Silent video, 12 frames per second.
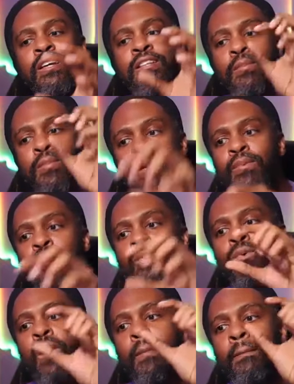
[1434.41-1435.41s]
the people
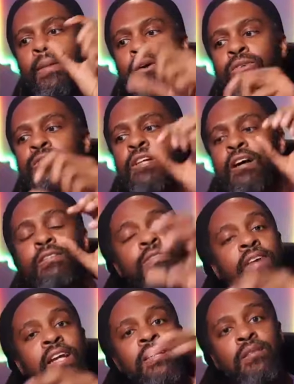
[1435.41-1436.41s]
who are most
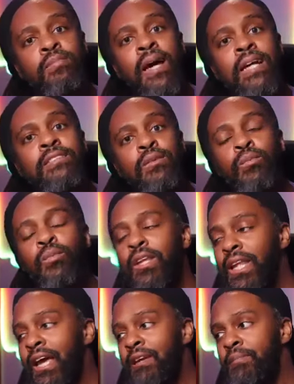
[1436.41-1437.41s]
affected by someone
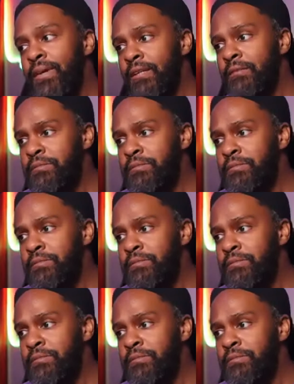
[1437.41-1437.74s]
like me?